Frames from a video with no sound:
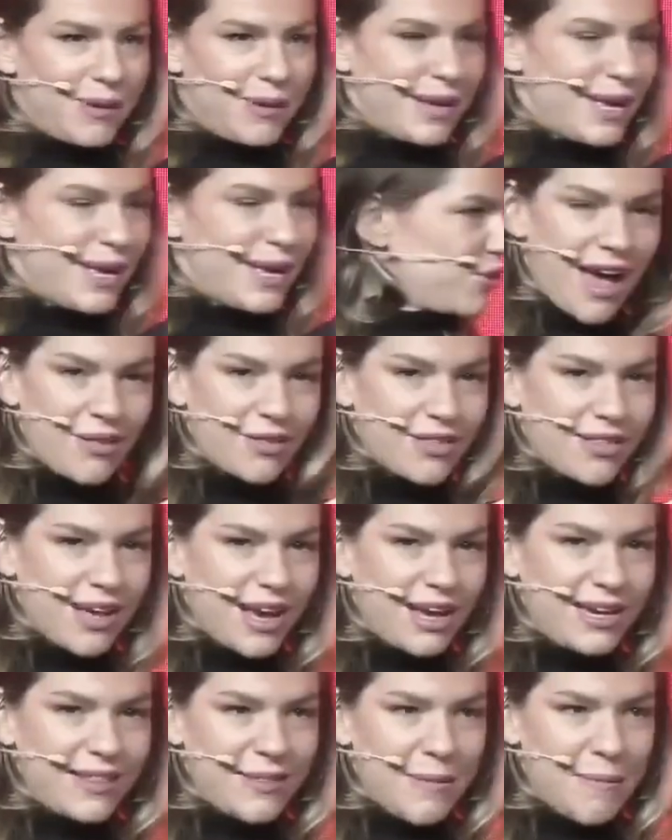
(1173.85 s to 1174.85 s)
just
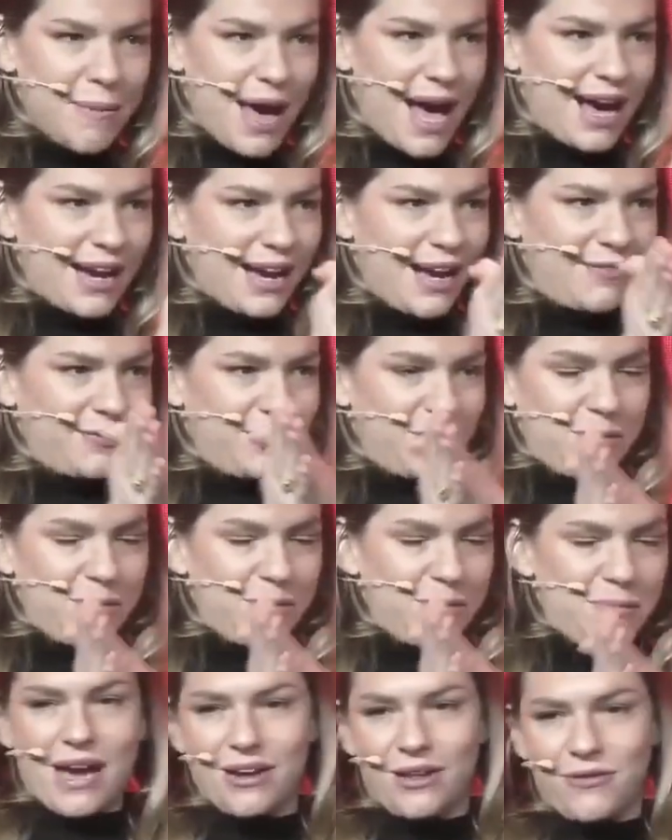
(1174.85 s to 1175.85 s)
outside in the back after the
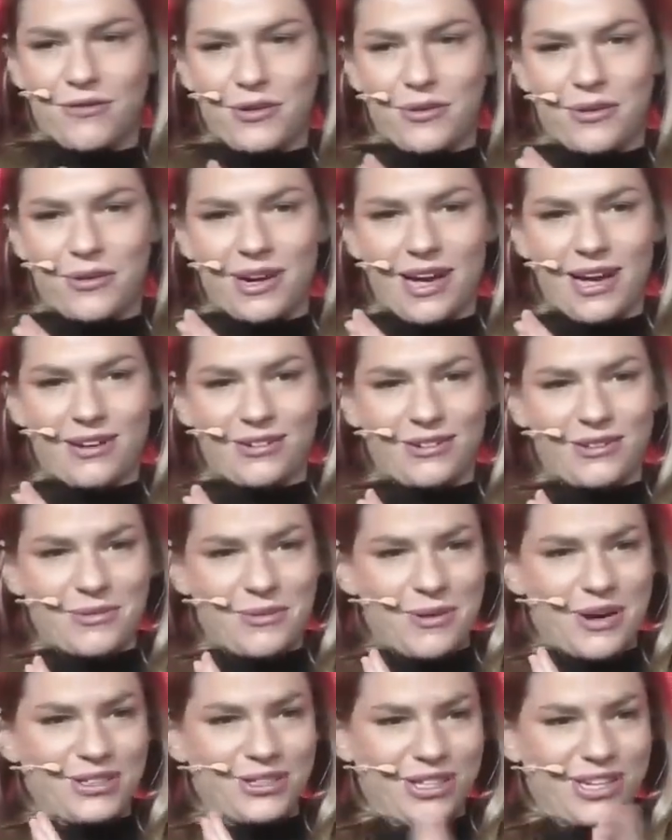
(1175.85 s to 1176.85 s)
panel if you want to ask them
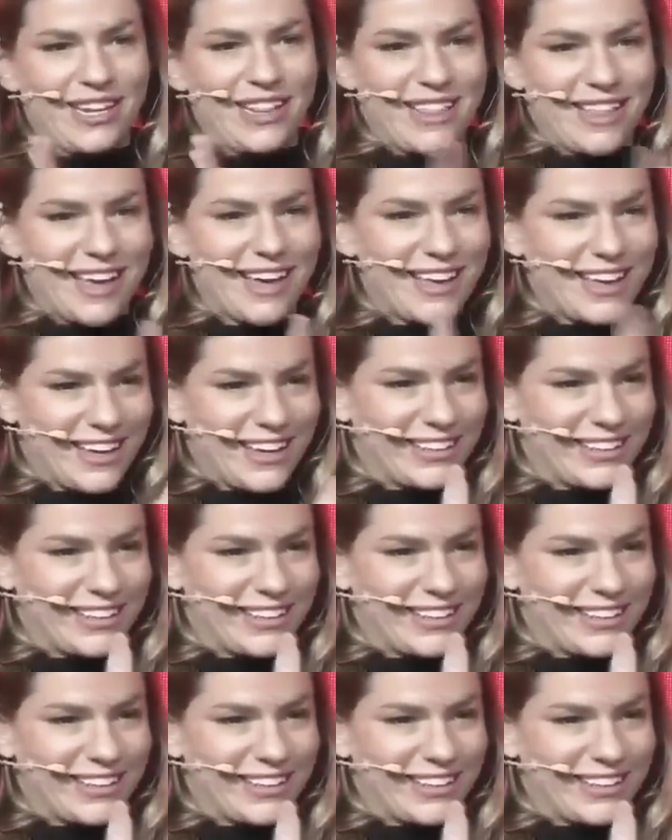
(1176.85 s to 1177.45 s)
questions. Thank you.